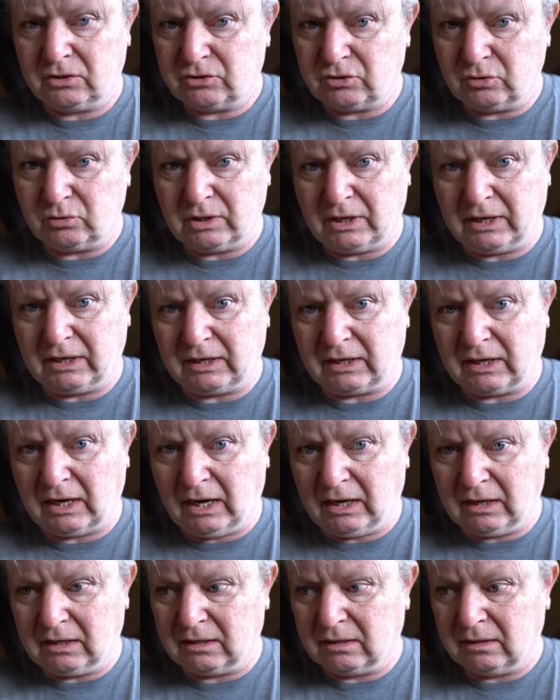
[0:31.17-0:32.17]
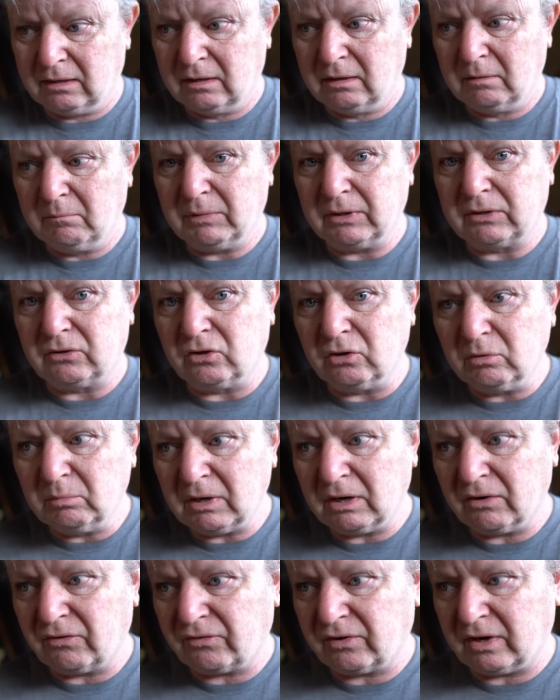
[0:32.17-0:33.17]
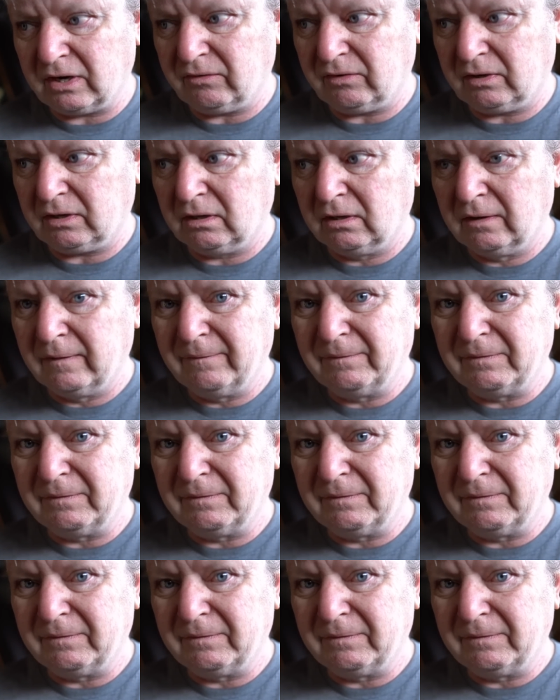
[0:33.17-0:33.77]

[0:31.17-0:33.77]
do that again. But do me a favor.